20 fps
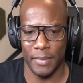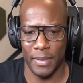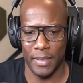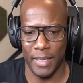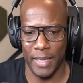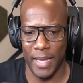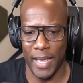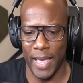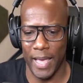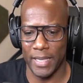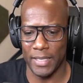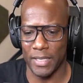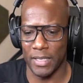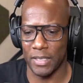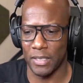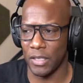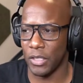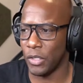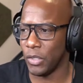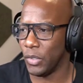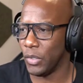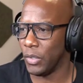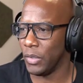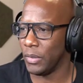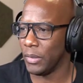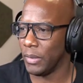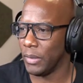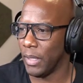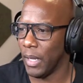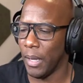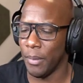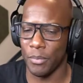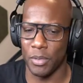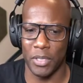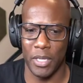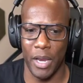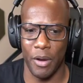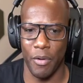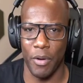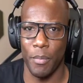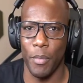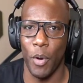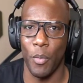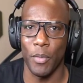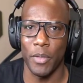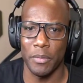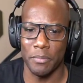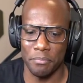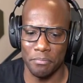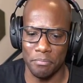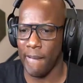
He has his little scary moment.